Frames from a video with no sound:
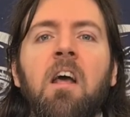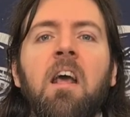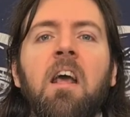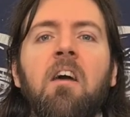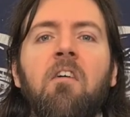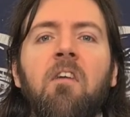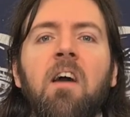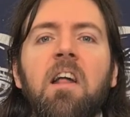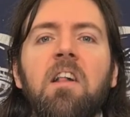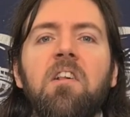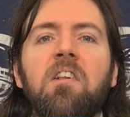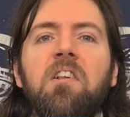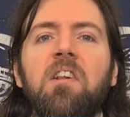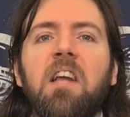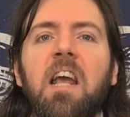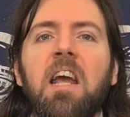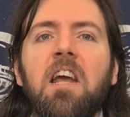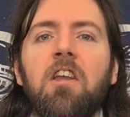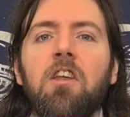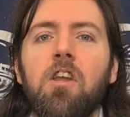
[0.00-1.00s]
Let's
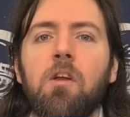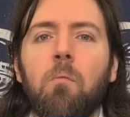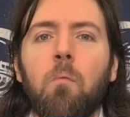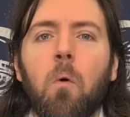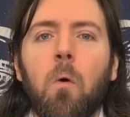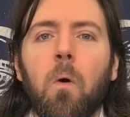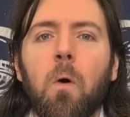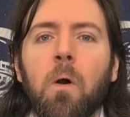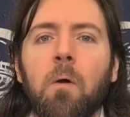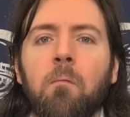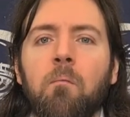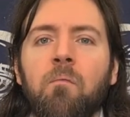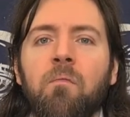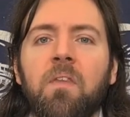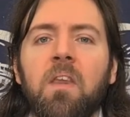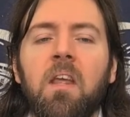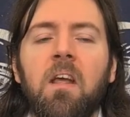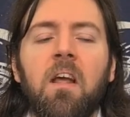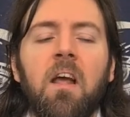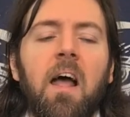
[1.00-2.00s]
get you warm.
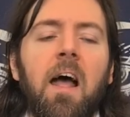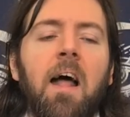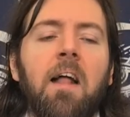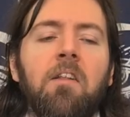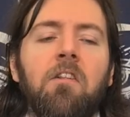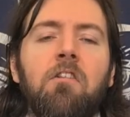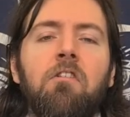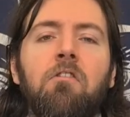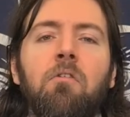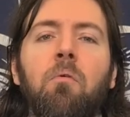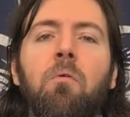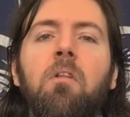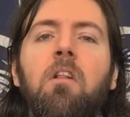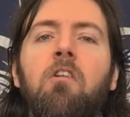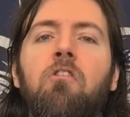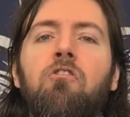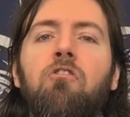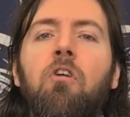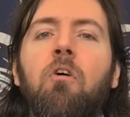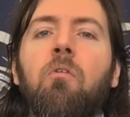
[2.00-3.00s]
And so the
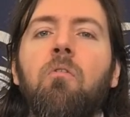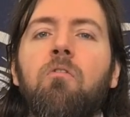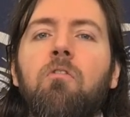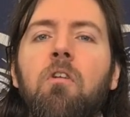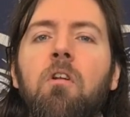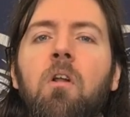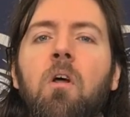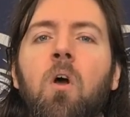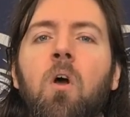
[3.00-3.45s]
children